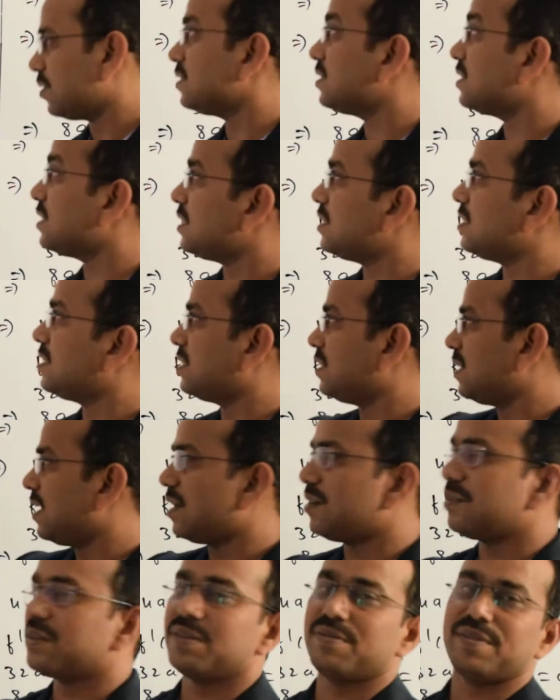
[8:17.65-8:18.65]
Since they
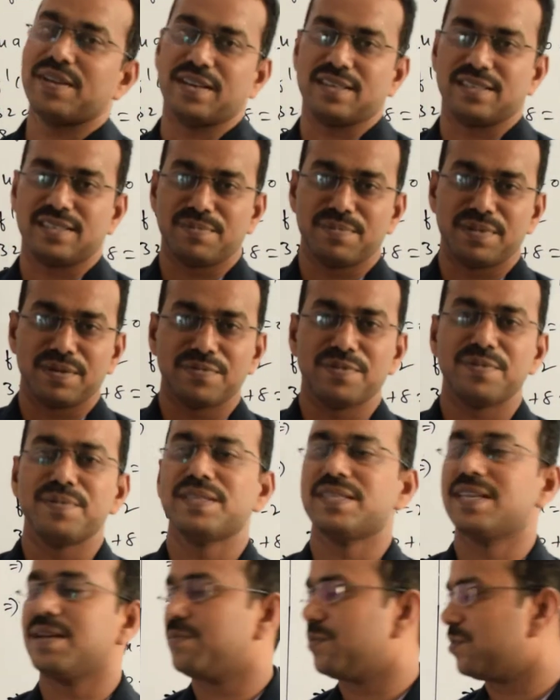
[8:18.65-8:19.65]
have given some
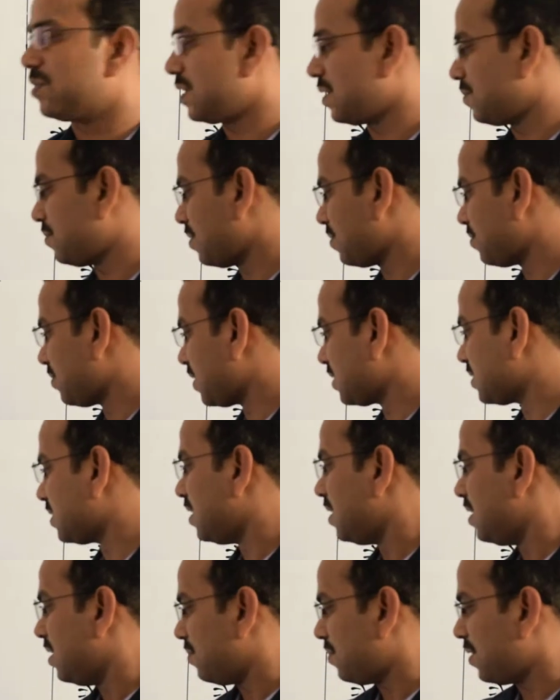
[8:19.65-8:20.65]
information about f of x,
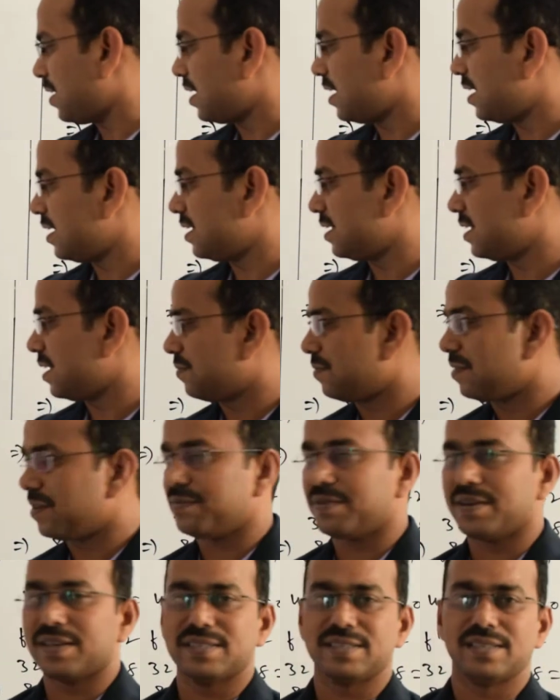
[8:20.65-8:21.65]
finally f
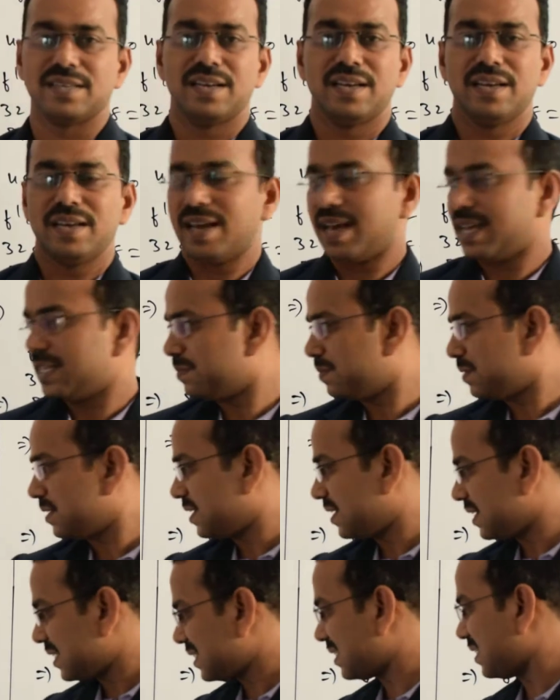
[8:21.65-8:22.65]
of x has been
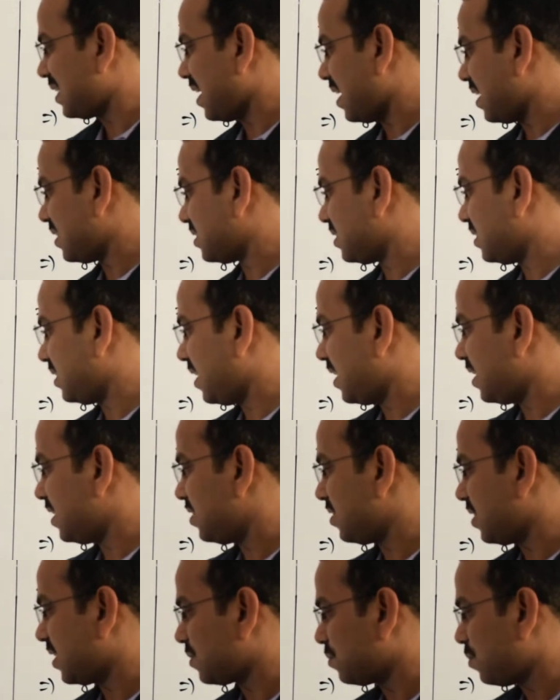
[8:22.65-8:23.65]
guessed as a
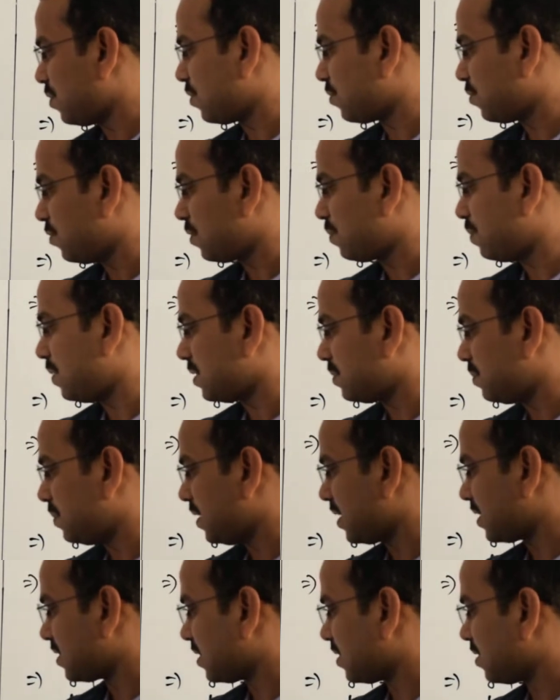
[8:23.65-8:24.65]
into x power 4 plus
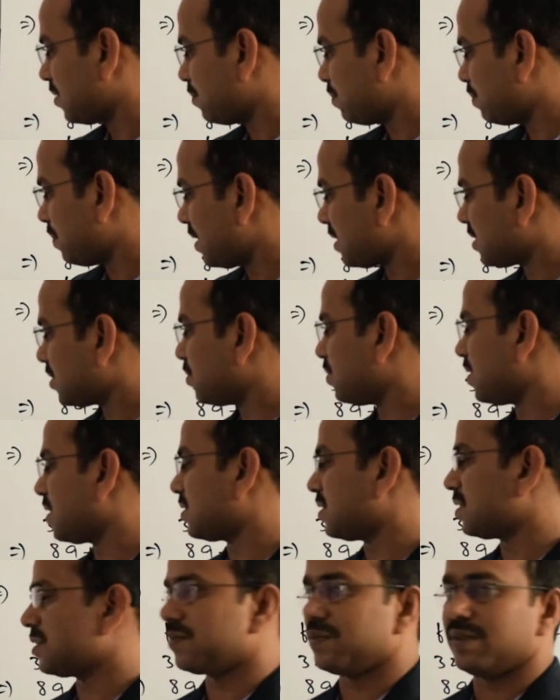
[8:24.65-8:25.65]
bx cube plus 2x
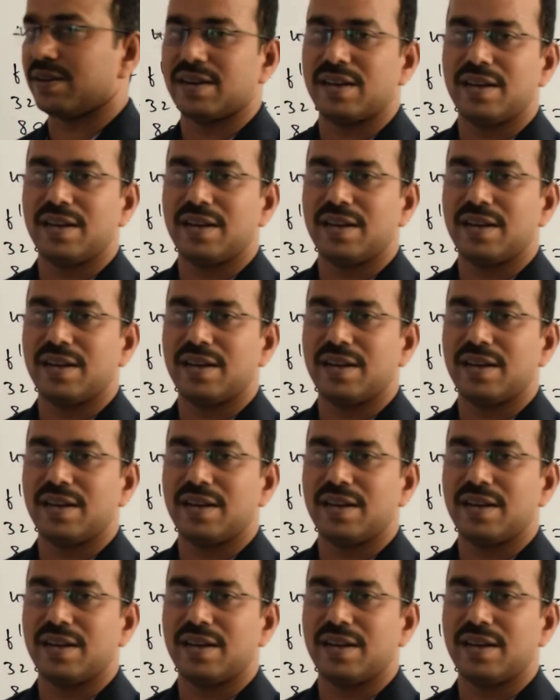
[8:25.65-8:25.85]
square.